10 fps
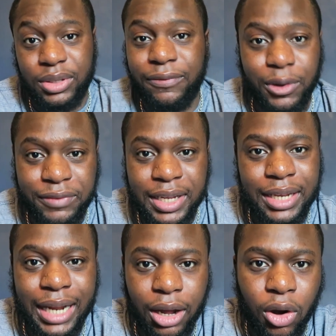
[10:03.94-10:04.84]
if you're
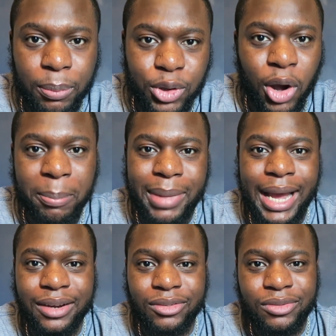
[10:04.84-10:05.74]
thinking that, oh, you're a
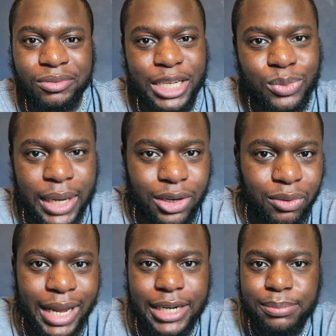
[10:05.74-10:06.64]
man, that's why you
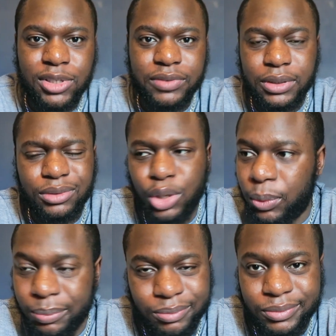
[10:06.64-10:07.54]
don't like this movie.
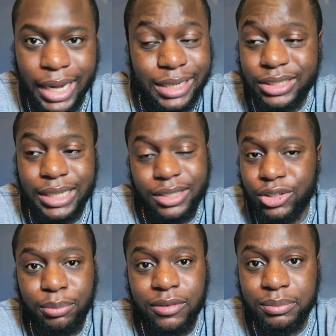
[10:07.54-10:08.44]
No, that did
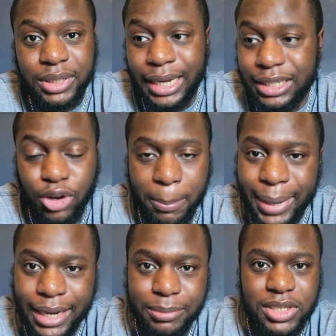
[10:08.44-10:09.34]
not bother me. I did not
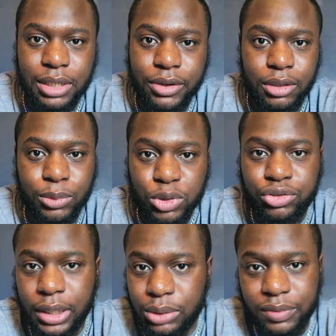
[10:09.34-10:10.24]
mind Mr. Incredible
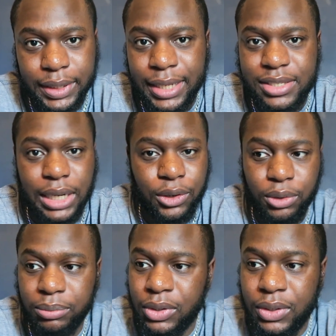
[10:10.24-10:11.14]
struggling with the kids at
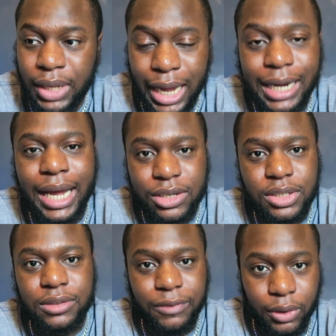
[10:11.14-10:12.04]
home. I
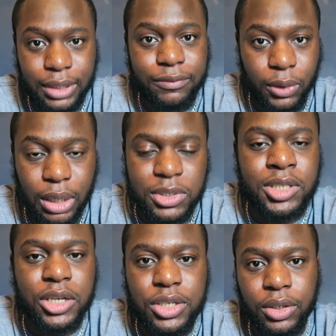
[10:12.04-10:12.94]
actually felt that was
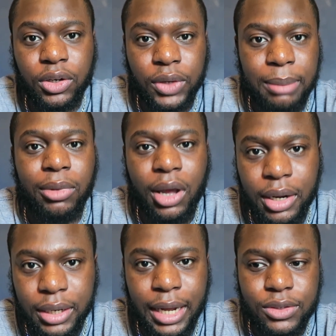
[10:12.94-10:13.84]
touching, you know, him
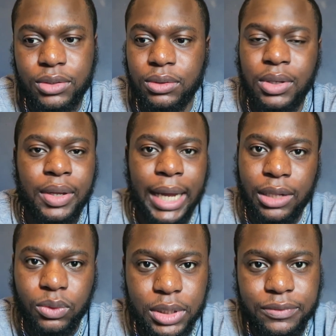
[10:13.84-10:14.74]
learning how to
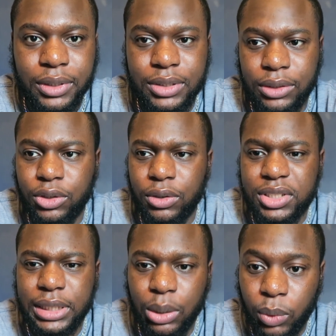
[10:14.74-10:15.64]
handle these things and, you know,
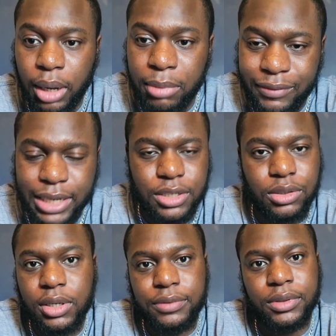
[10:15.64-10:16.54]
seeing what a mother actually
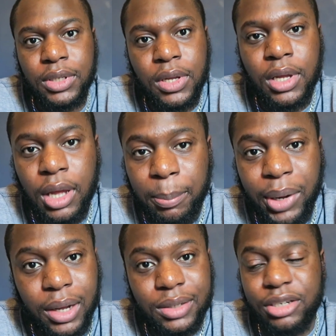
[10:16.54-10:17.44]
goes through.
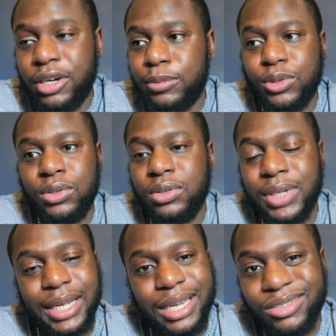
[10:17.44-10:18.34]
But Incredibles 2,
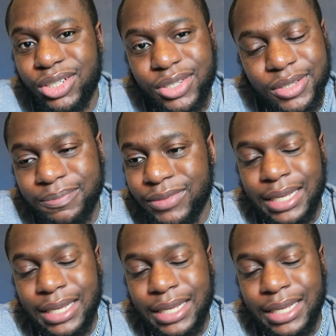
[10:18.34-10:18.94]
again, just